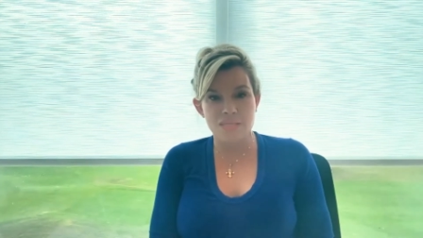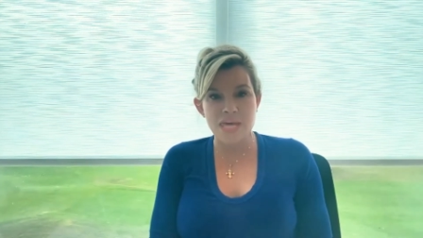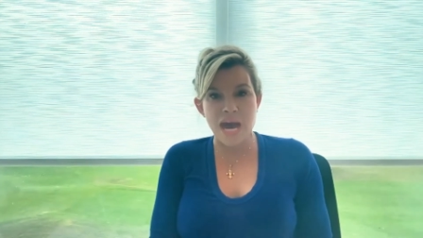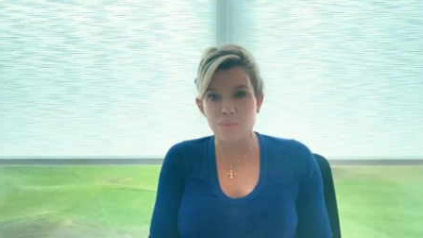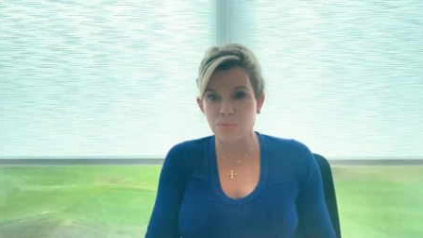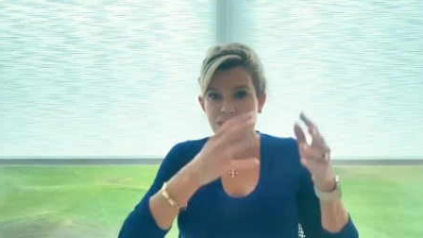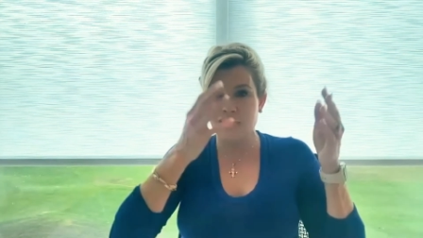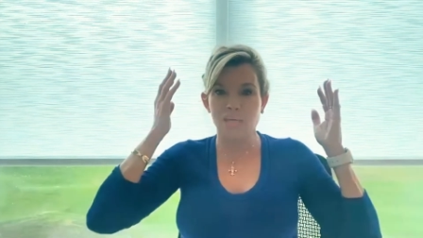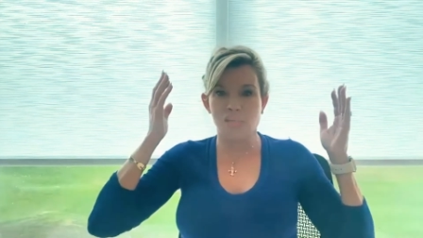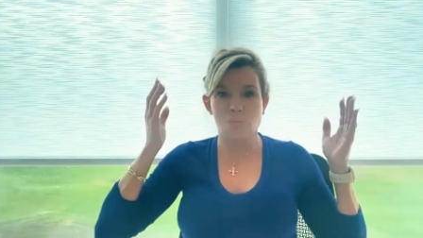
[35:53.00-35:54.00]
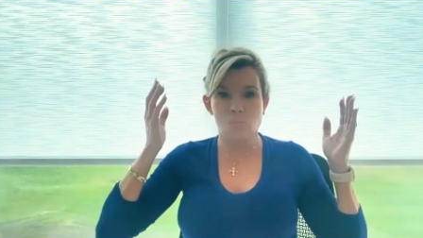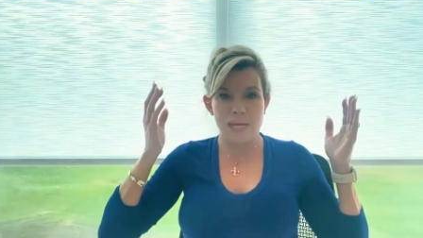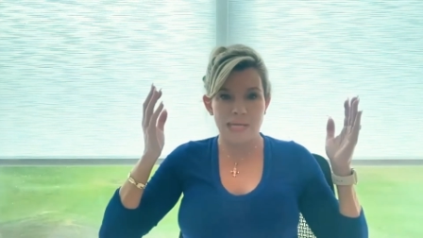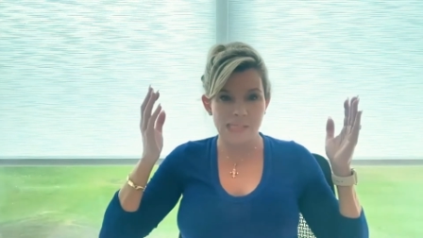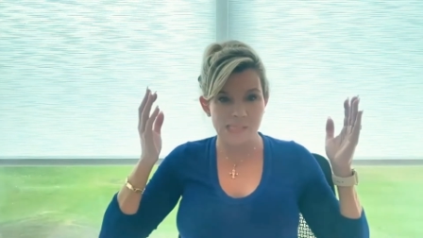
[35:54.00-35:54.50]
That was like an
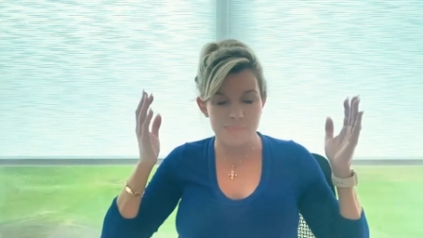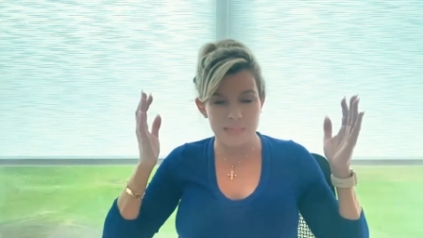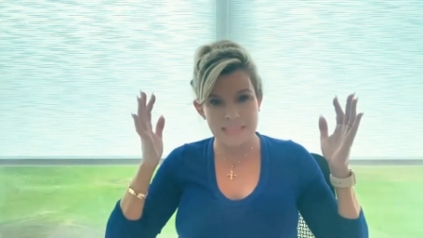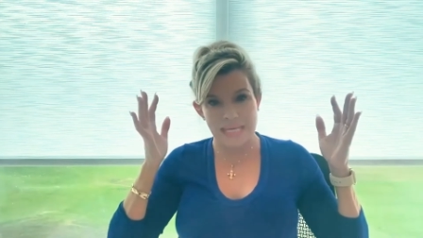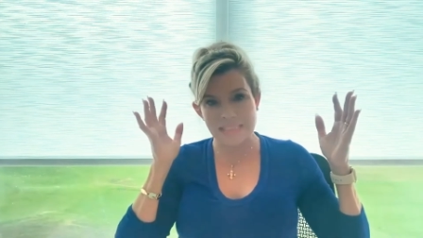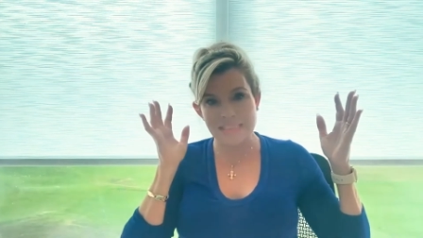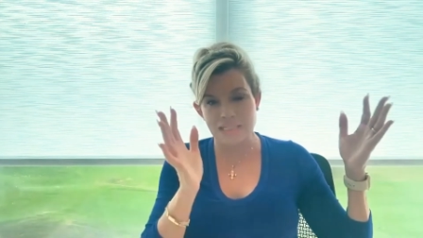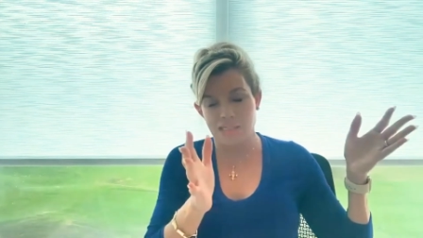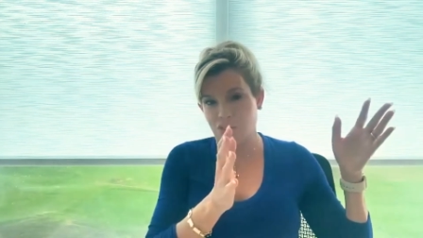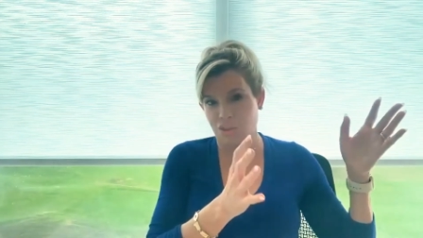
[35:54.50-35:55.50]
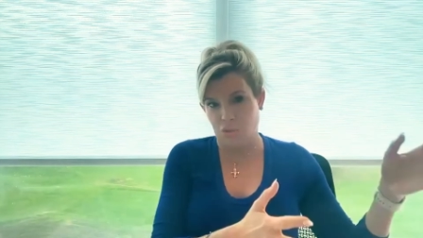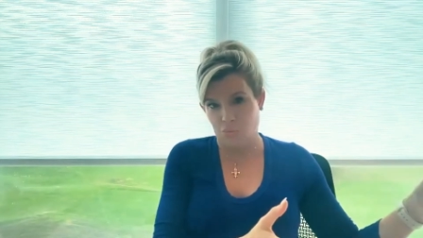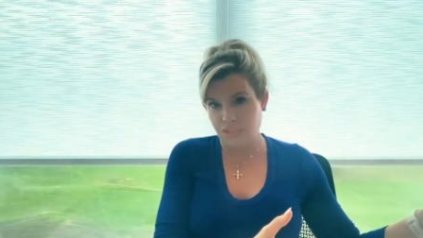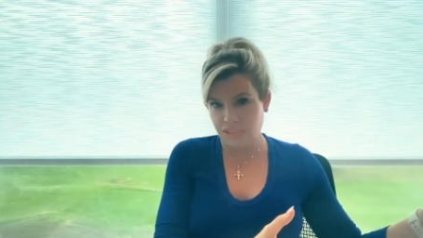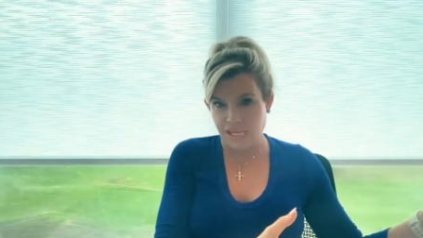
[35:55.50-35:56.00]
awakening, because I didn't
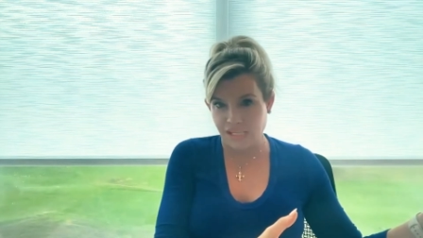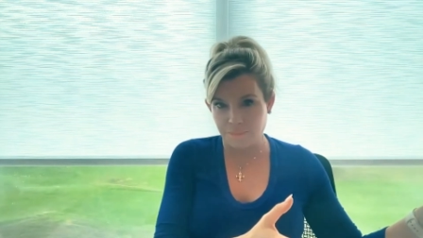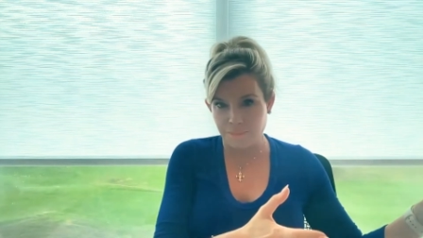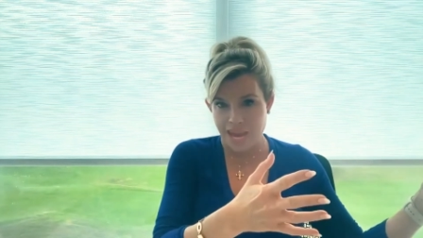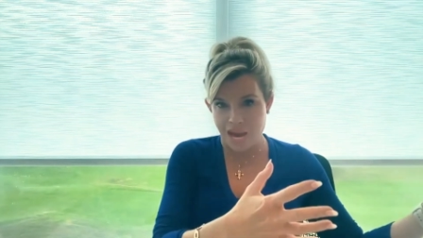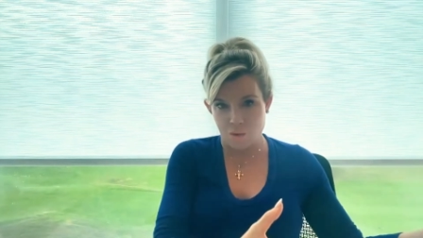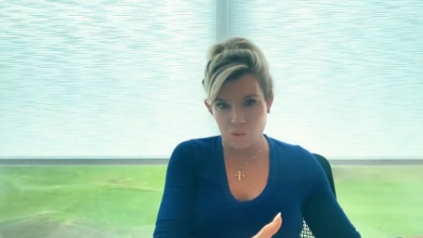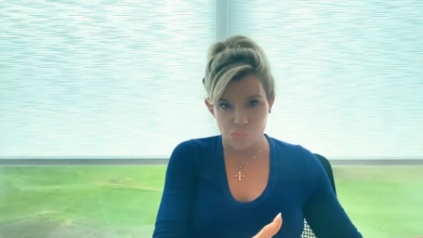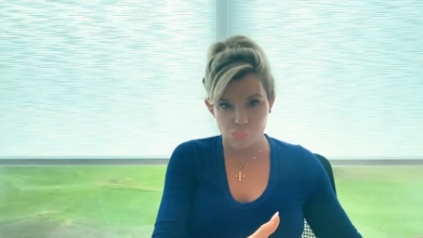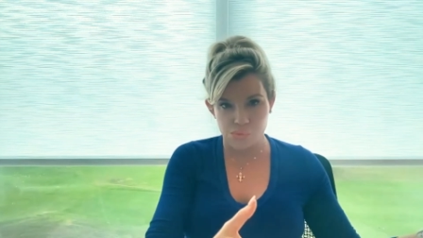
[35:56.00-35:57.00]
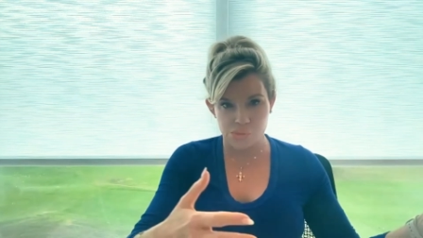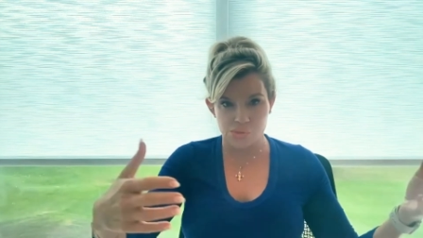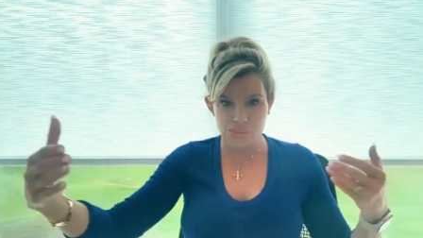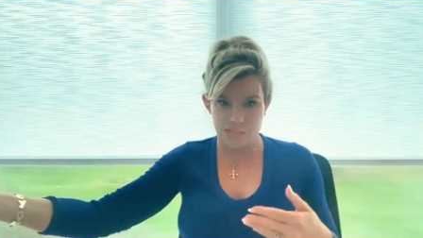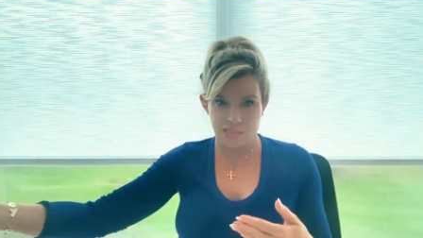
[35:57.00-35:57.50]
associate power with
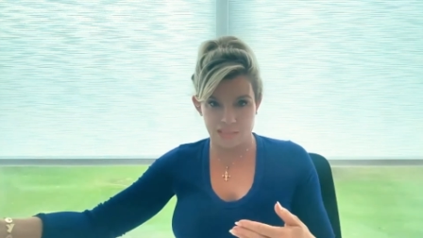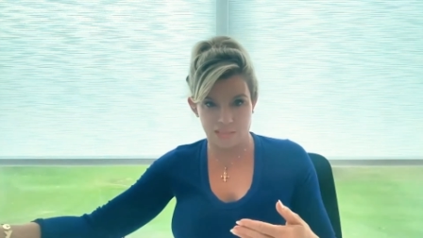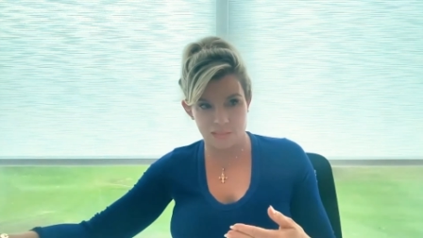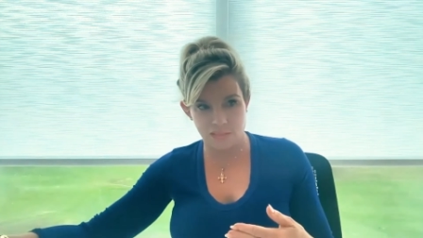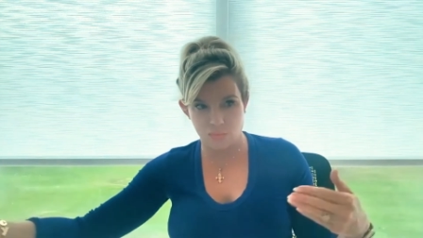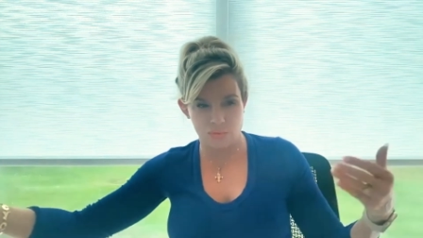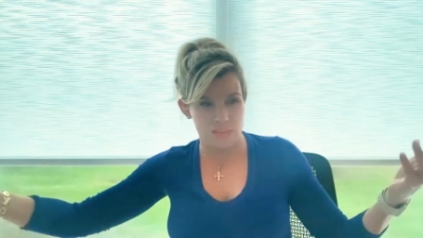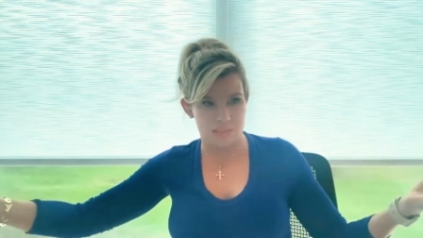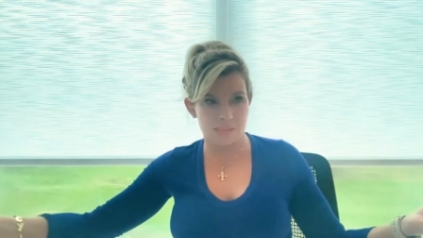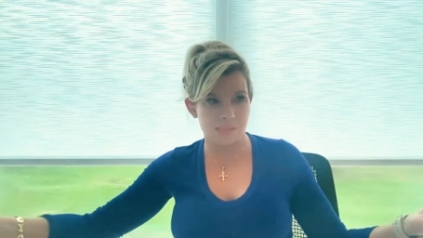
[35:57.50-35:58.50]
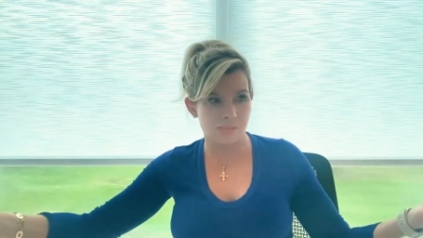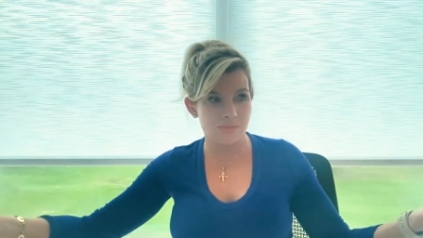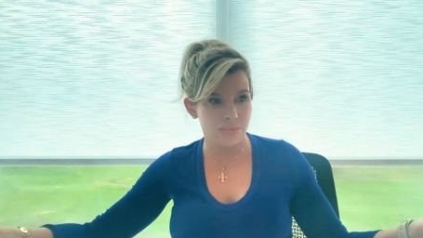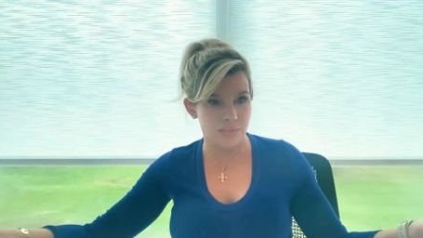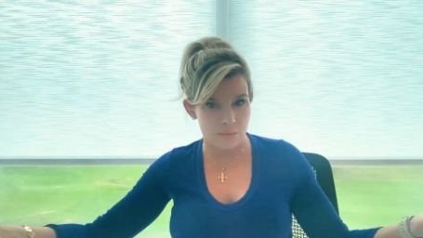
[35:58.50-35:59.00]
goodness. This was like 6
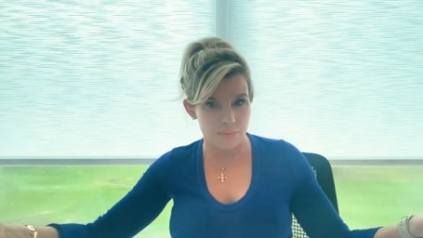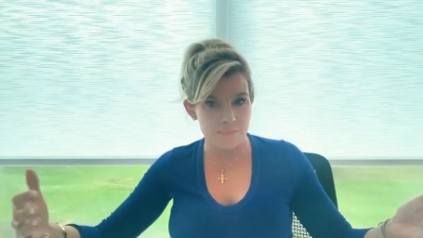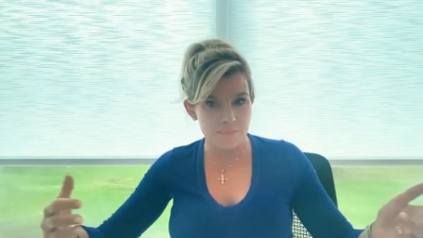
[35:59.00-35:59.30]
years ago.